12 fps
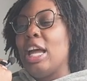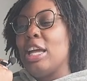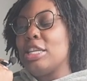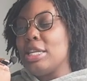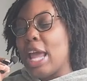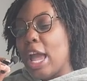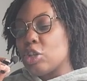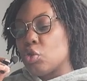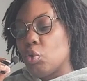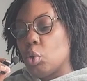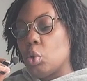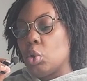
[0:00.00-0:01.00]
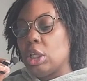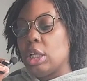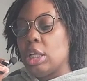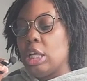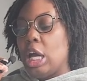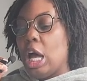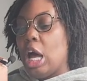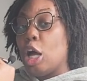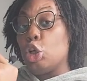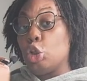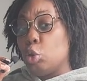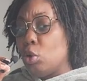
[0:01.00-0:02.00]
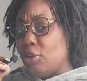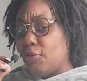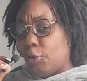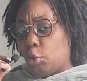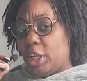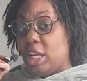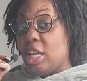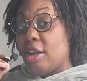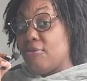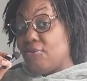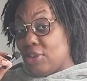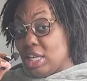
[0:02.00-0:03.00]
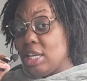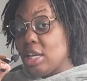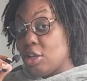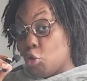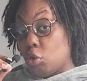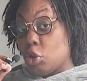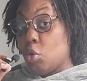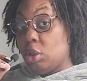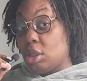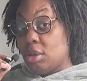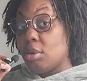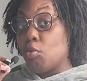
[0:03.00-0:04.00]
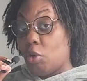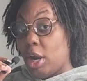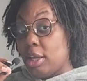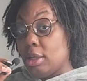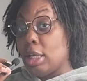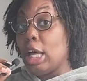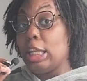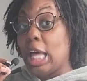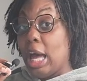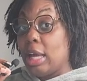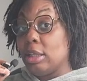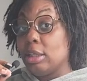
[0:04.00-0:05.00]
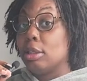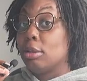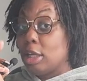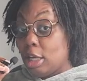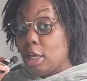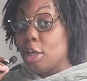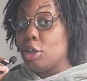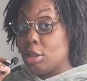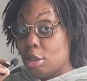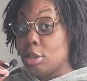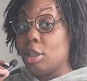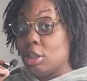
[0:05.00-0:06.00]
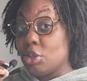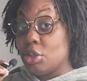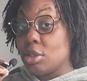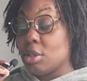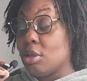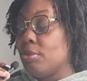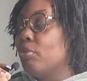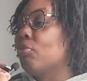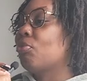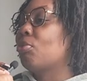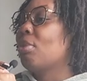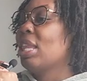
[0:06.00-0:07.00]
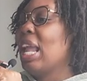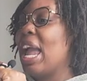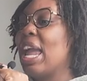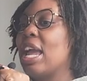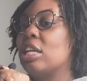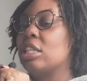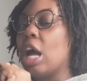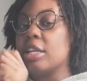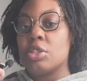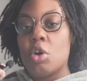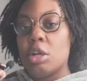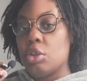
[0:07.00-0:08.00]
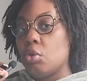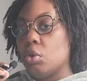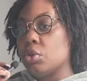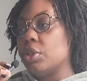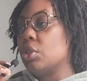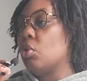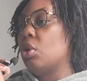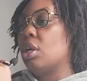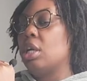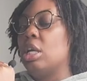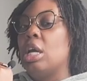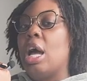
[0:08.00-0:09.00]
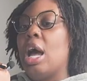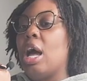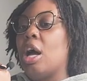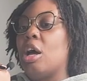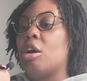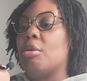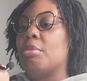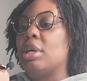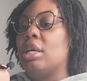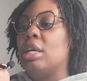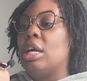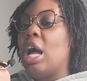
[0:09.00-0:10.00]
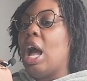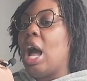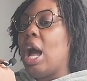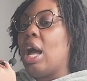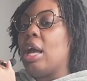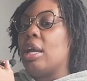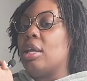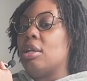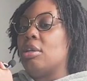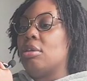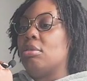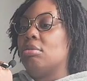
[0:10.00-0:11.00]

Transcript: natural, gluten-free, vegan granola, right? A lot and delicious. And I saw it in the grocery store. I